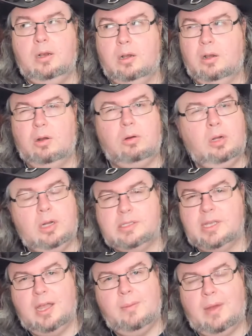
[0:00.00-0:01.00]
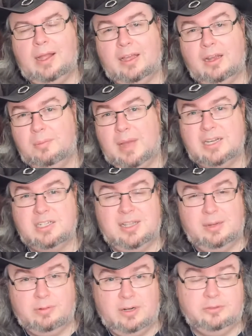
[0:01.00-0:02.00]
Longer term, I can imagine
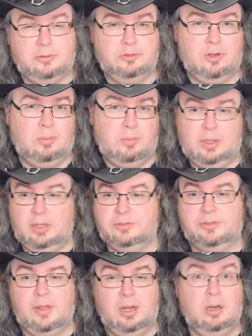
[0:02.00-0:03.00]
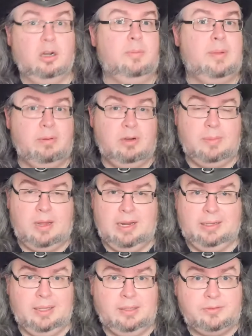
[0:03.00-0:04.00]
that price will drop, because a lot of people are
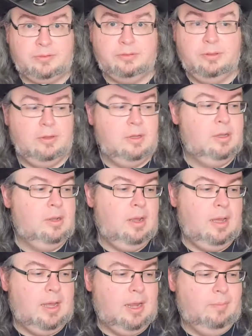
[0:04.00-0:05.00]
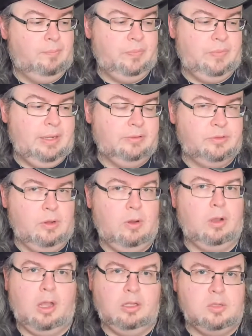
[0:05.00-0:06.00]
buying this. It's
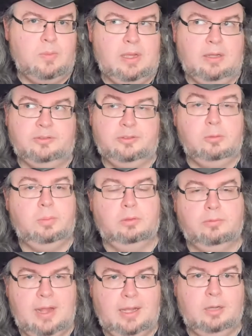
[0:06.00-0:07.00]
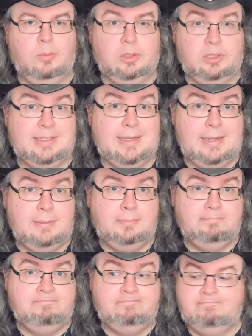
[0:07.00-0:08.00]
not going to be a super rare commodity,
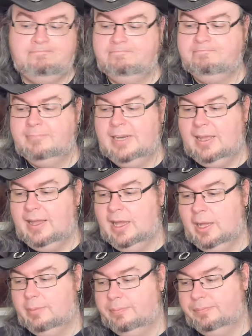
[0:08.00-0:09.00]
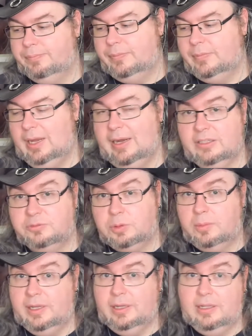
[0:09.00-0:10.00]
and it's
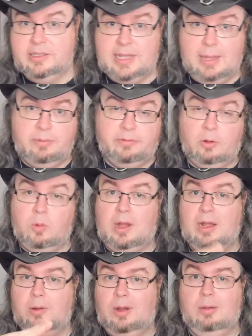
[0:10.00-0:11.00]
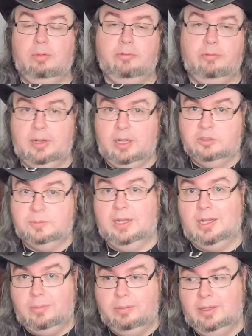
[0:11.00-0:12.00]
probably going to dip for quite a while before it goes
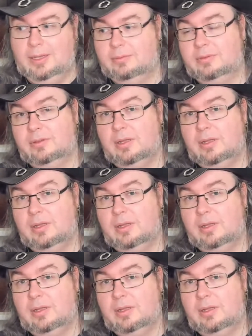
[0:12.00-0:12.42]
back up again.